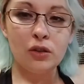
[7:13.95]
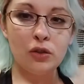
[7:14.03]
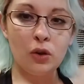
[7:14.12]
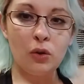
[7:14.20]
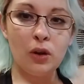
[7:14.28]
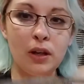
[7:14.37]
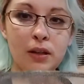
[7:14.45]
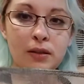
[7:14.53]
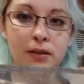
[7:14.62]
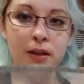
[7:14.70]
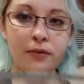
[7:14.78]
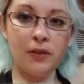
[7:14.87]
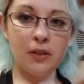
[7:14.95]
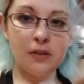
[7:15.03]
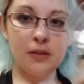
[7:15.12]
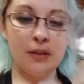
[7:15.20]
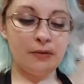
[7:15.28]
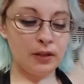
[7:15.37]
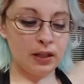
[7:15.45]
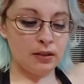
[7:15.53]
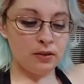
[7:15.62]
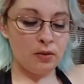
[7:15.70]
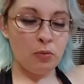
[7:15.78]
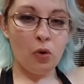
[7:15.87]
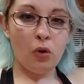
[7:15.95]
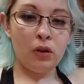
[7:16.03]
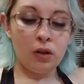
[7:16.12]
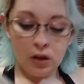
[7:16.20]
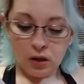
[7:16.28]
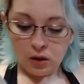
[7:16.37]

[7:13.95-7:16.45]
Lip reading: So sift into the bowl,